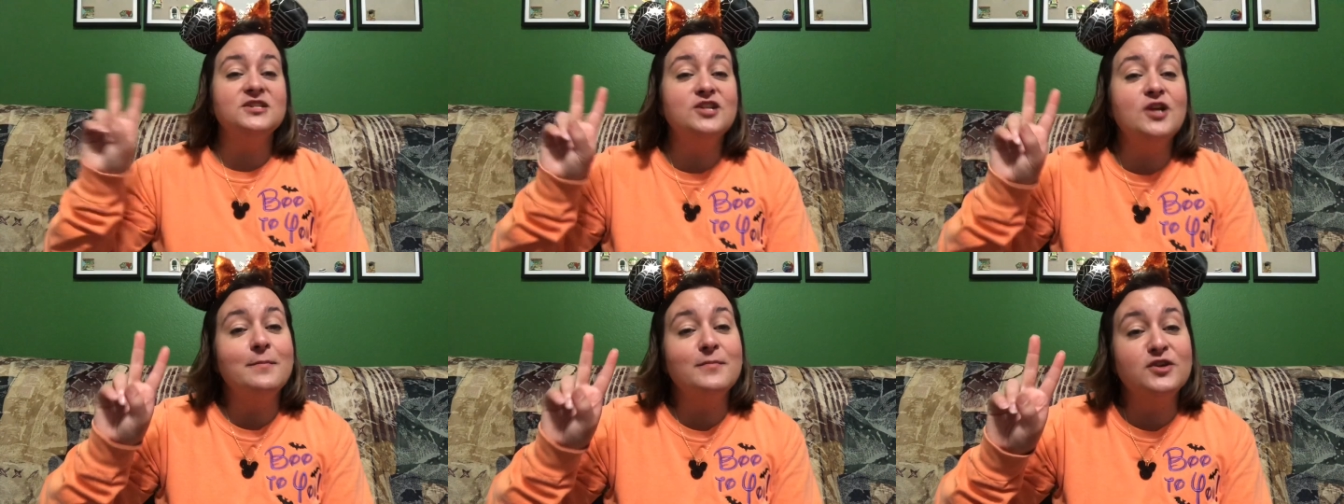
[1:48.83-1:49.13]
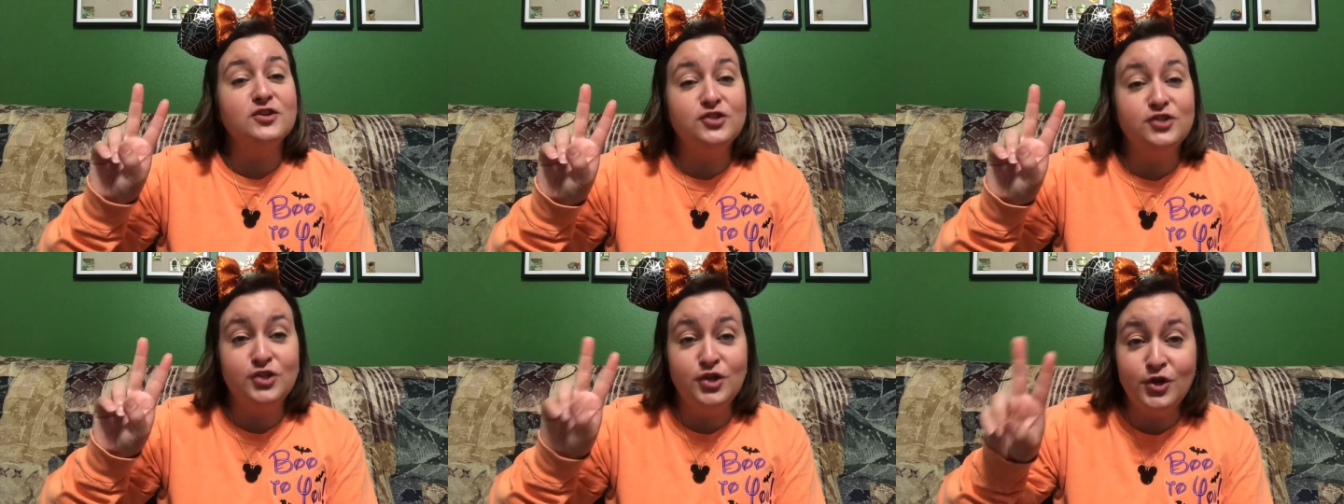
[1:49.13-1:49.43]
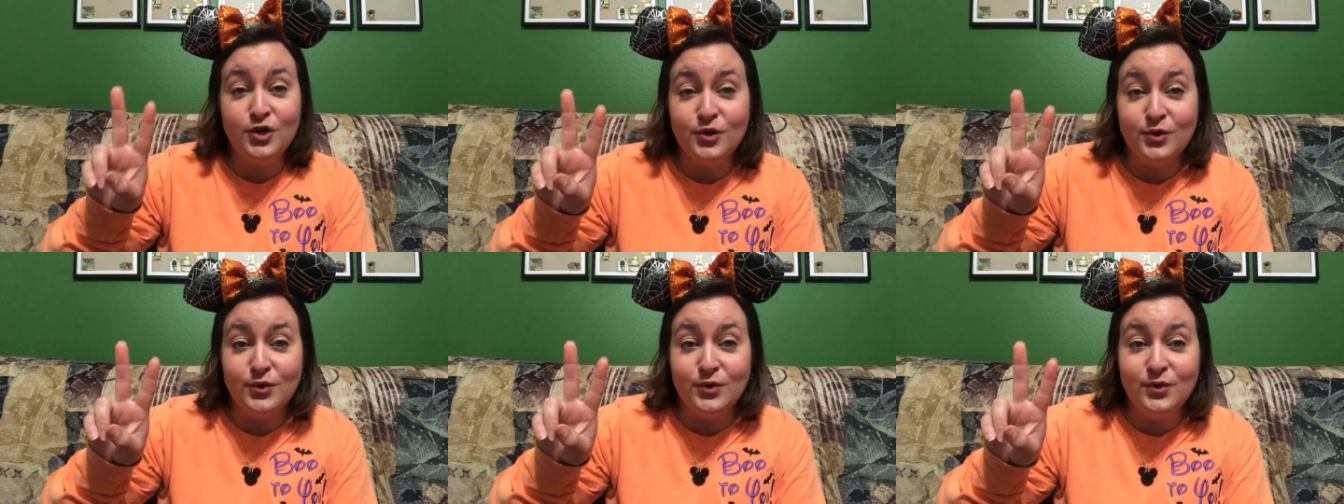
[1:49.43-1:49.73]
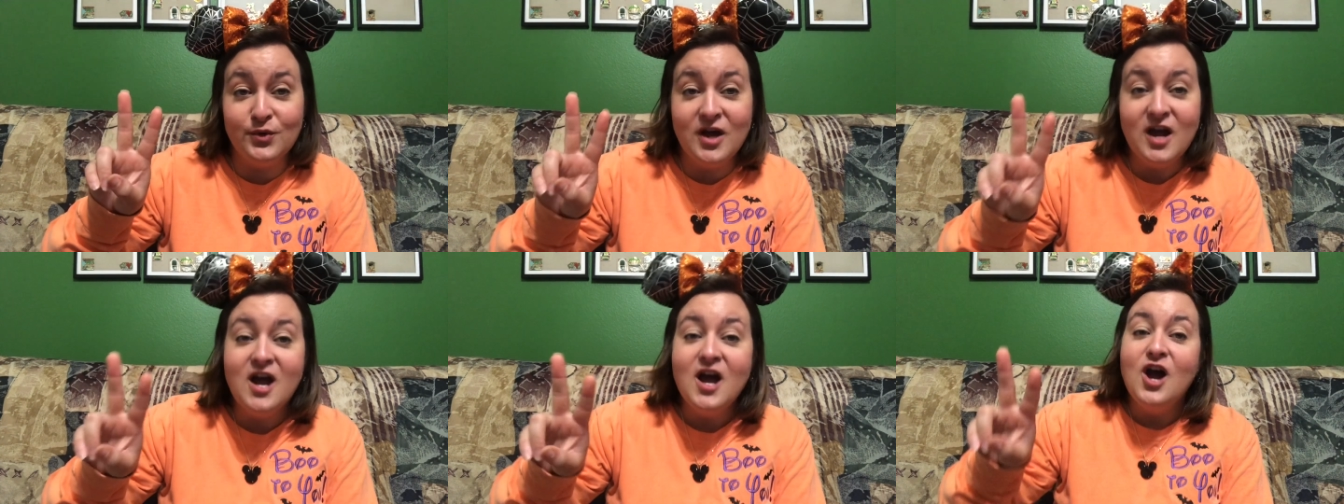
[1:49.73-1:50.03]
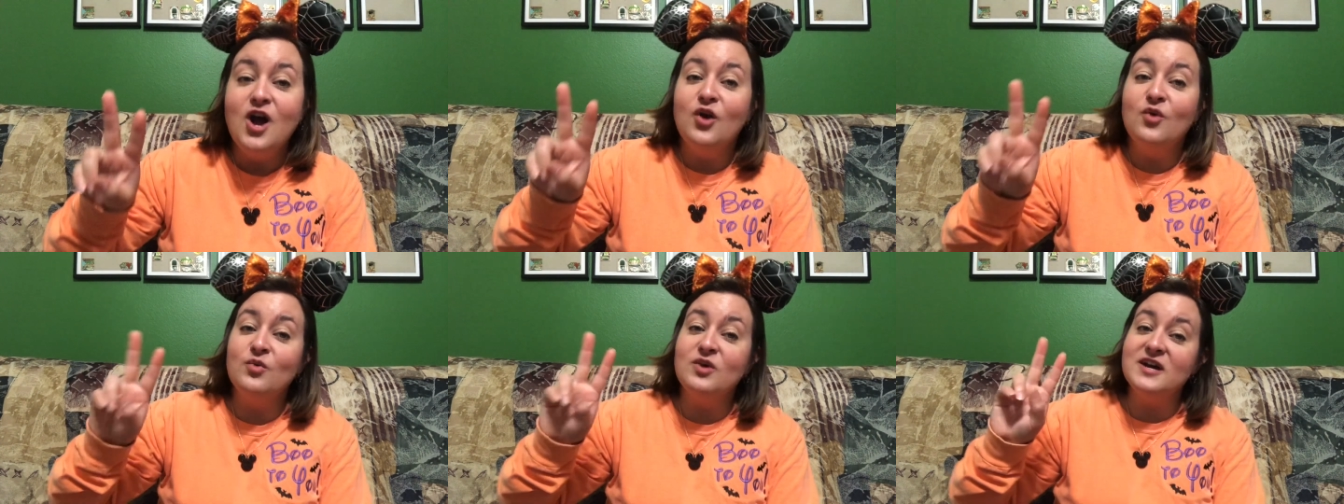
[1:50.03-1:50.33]
number 2
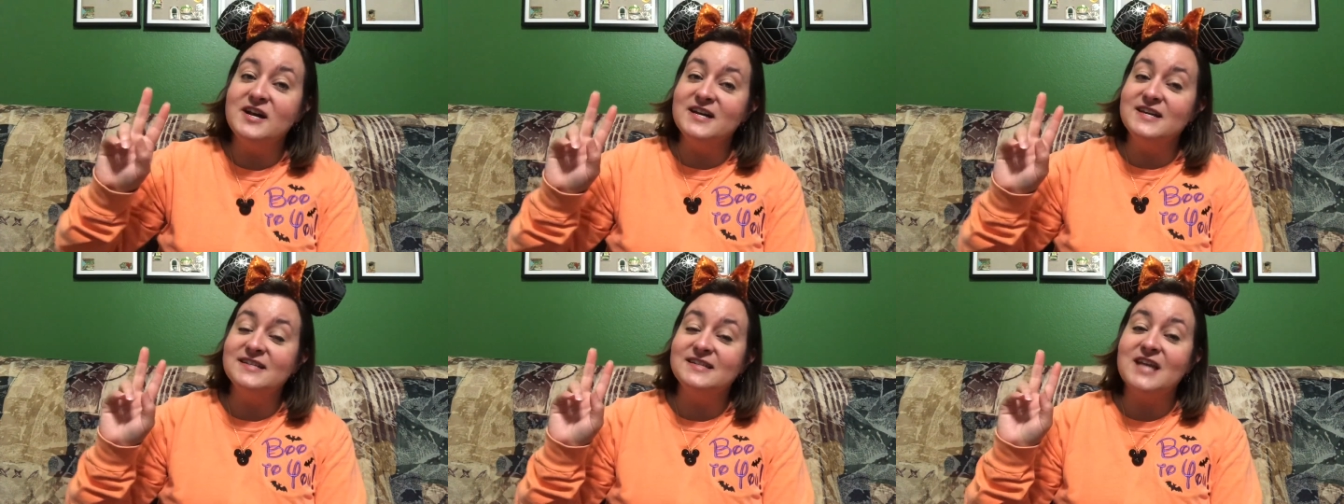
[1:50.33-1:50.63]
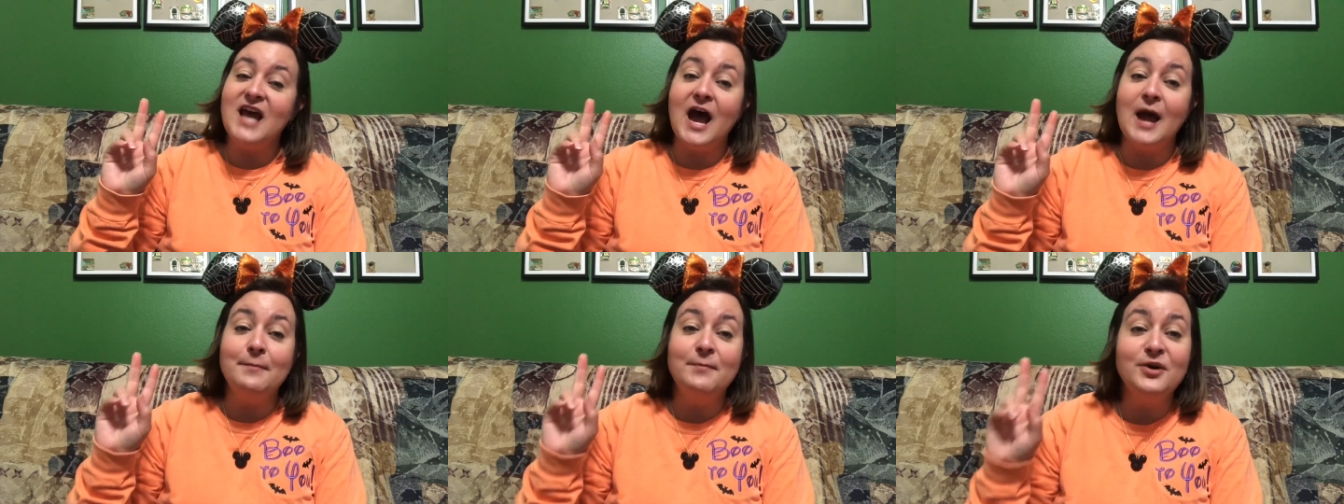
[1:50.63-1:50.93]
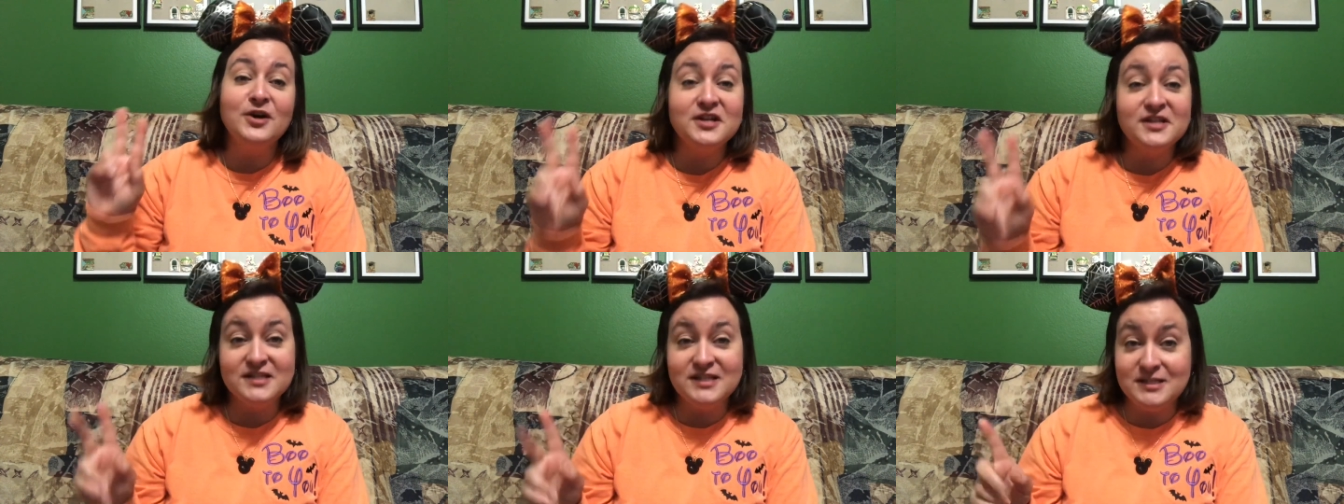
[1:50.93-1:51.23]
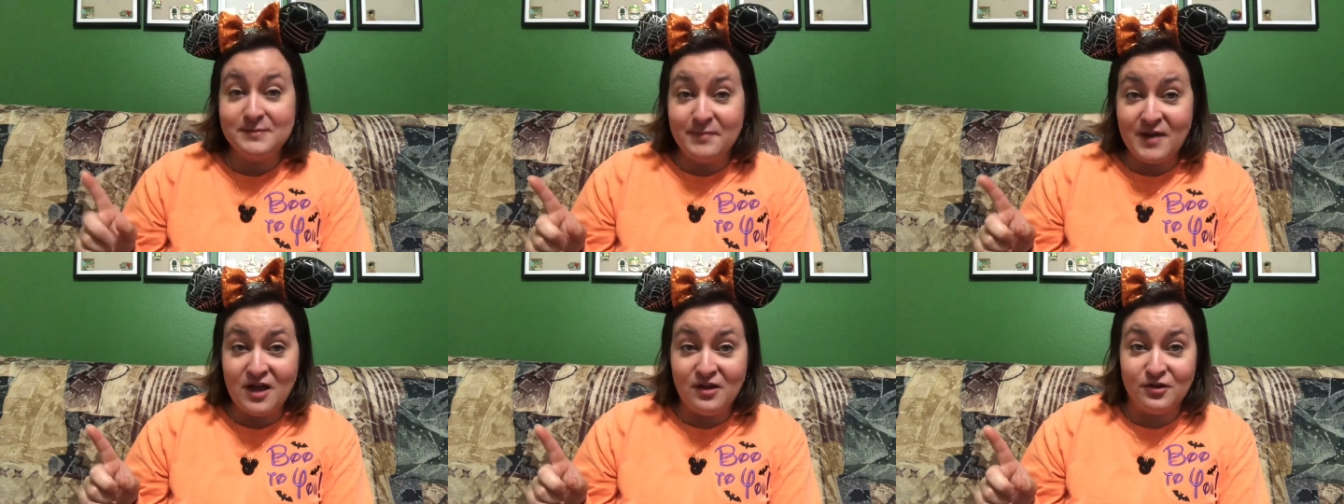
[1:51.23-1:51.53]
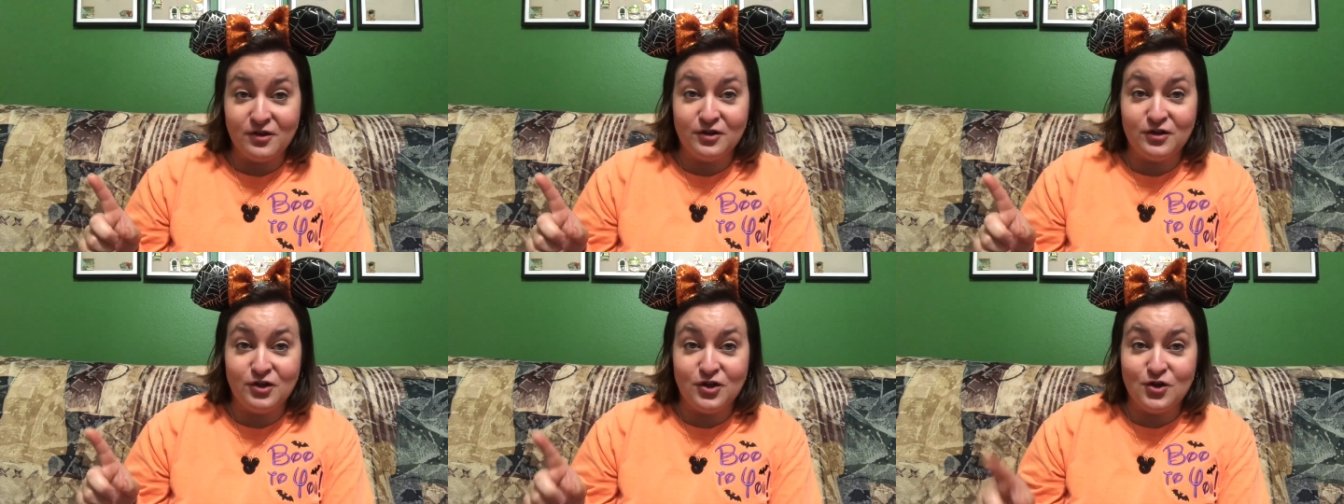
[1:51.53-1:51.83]
was I put a spell
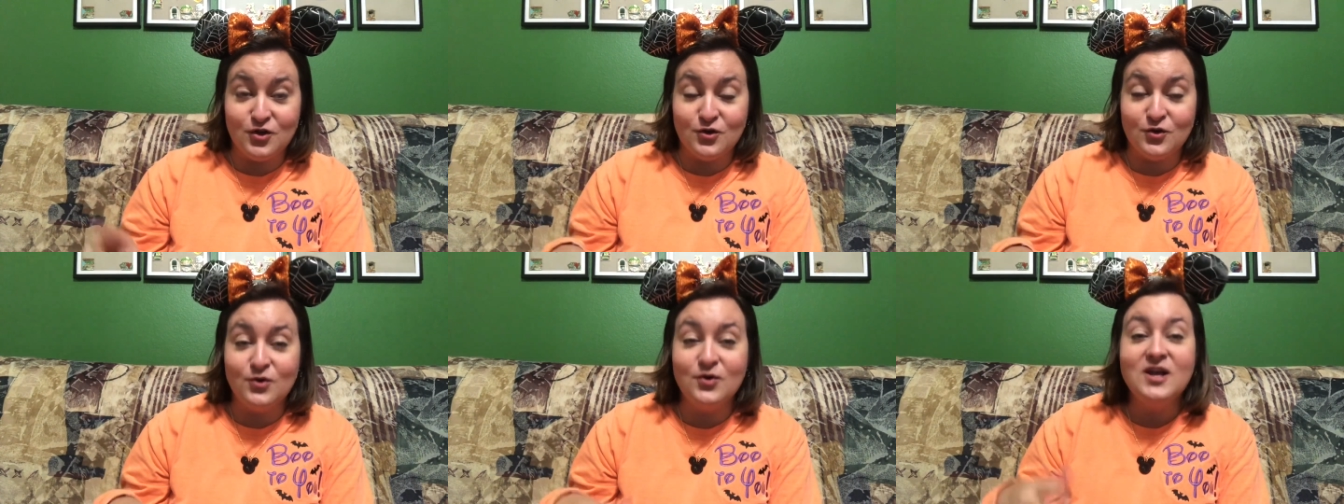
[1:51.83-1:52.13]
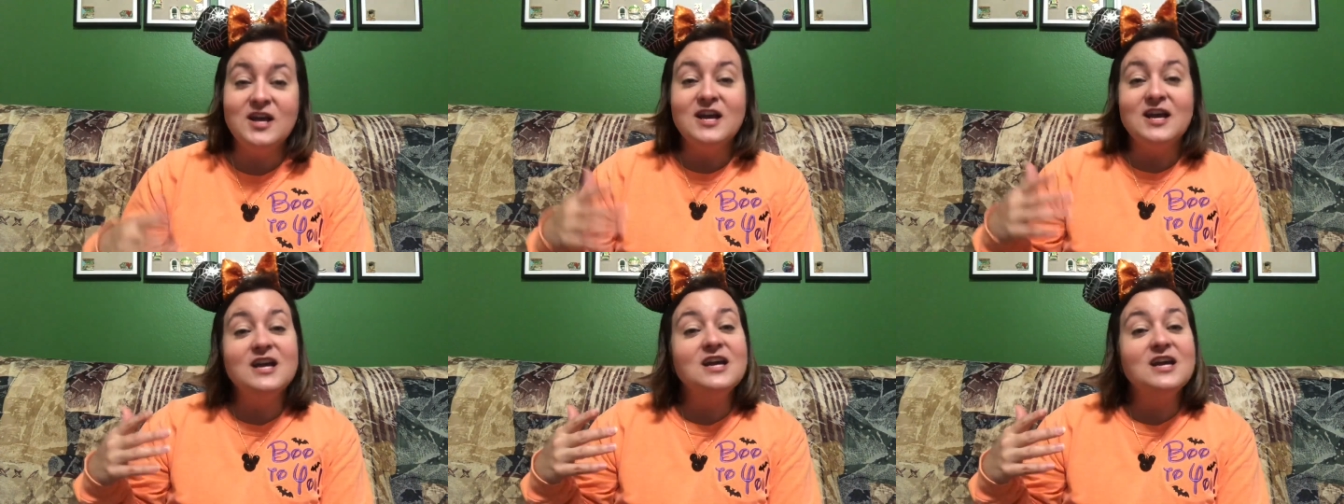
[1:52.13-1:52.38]
on you,